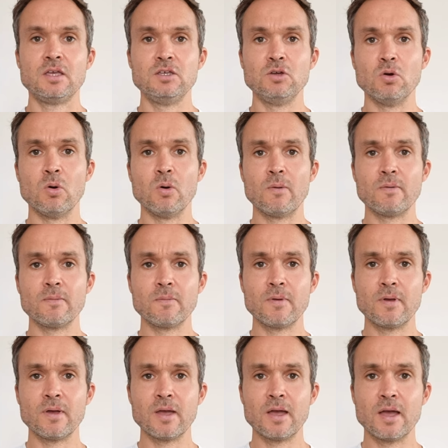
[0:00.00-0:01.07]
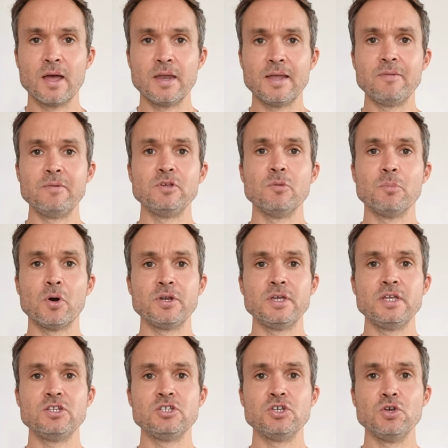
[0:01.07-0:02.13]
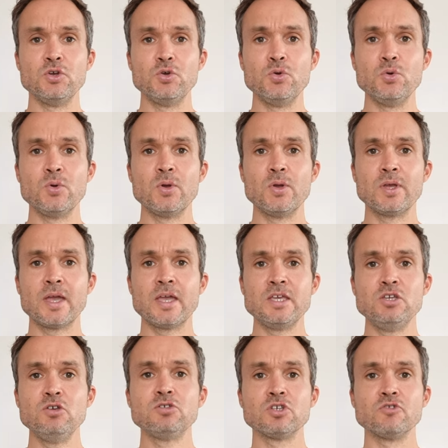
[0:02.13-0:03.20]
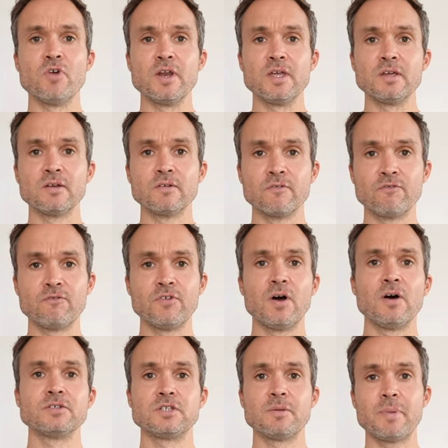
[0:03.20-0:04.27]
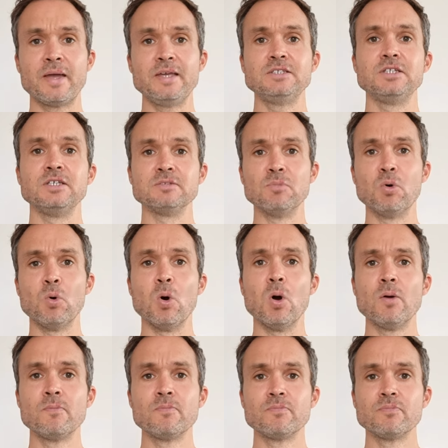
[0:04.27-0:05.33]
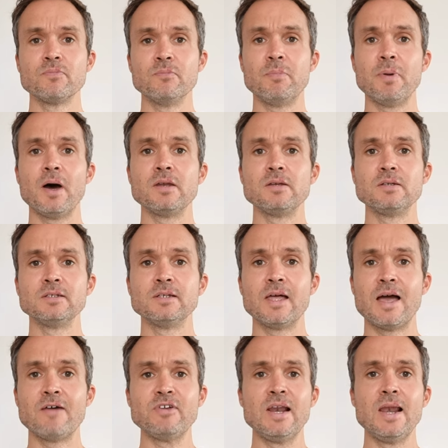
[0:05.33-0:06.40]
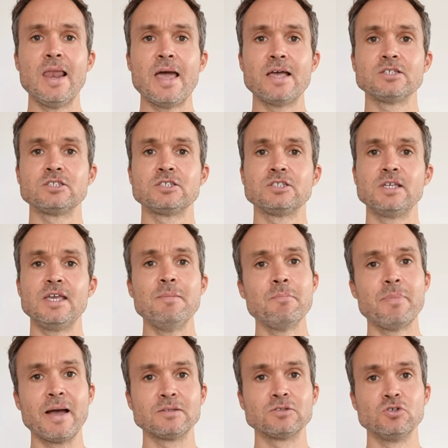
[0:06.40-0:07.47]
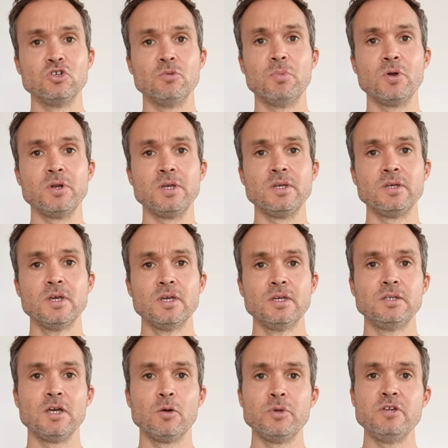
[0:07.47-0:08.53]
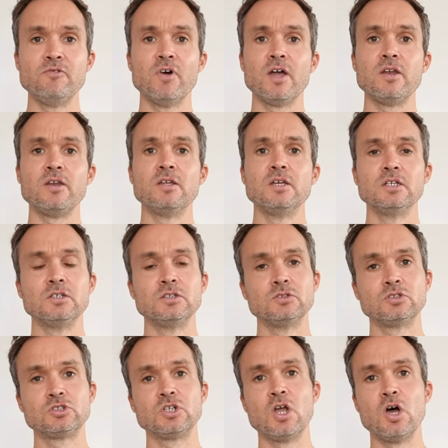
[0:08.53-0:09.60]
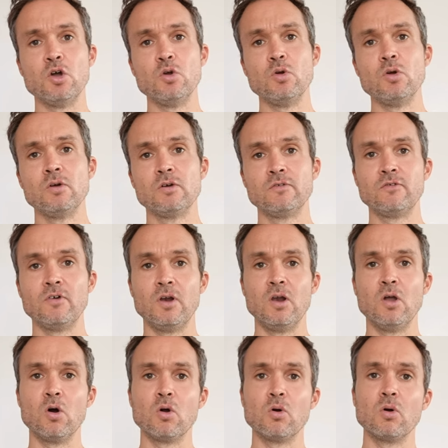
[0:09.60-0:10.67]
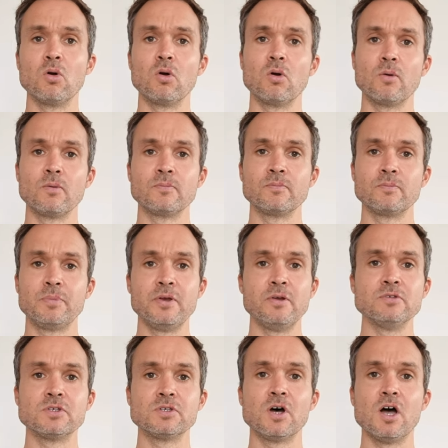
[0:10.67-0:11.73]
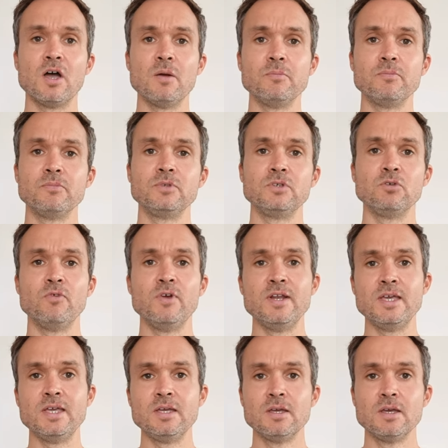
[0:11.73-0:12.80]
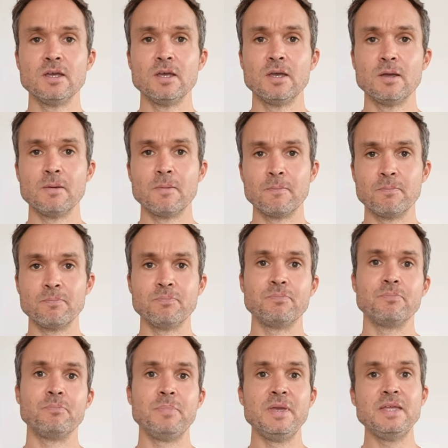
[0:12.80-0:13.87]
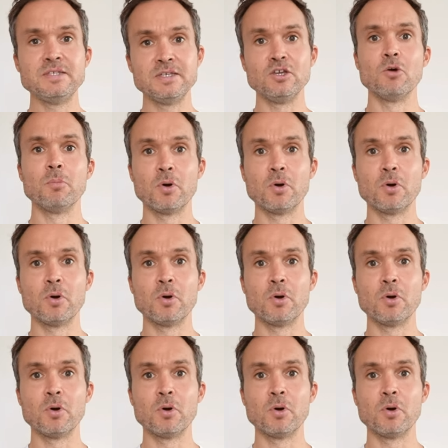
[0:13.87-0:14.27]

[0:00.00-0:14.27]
You're enabling your body to get used to running faster paces more, but having less impact on your body. You know, when you run slow for long periods of time, you're really beating your